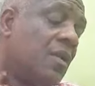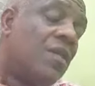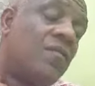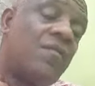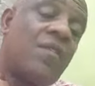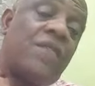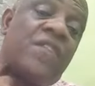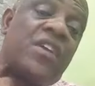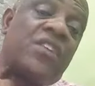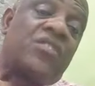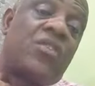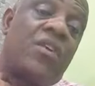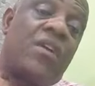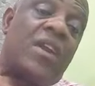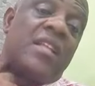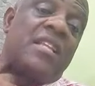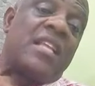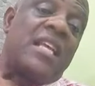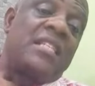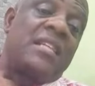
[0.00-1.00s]
From 1
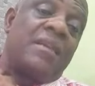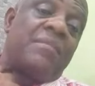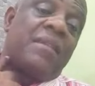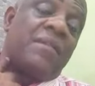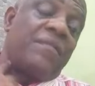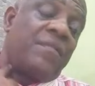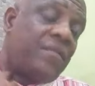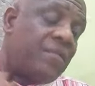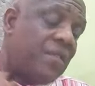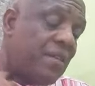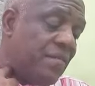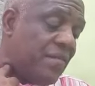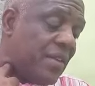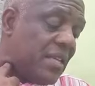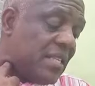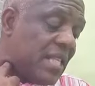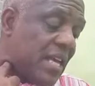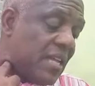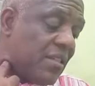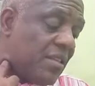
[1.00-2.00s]
Corinthians chapter 15
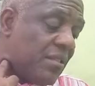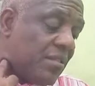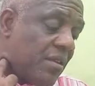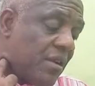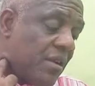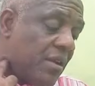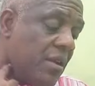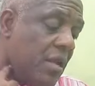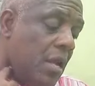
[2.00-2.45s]
verse 33.